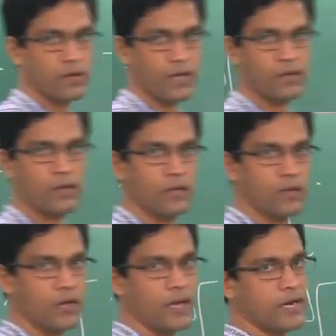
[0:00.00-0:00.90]
Okay?
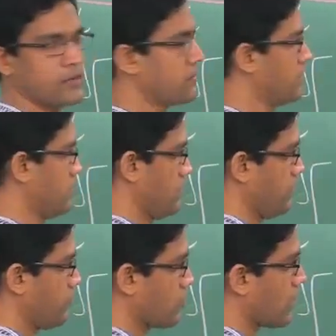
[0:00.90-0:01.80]
And
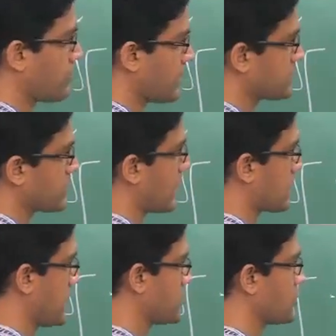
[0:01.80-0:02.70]
if you complete the
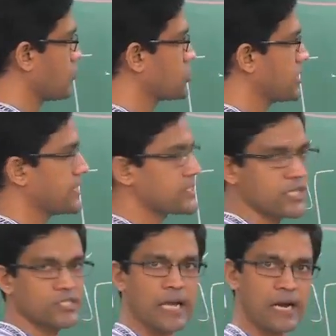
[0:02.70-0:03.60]
calculation, you'll see that's
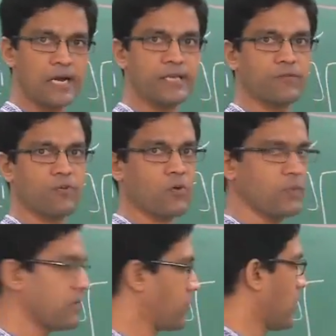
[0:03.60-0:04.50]
exactly the
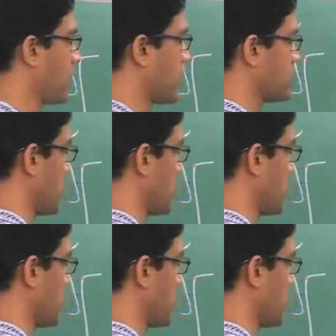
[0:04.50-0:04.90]
formula for Lagrange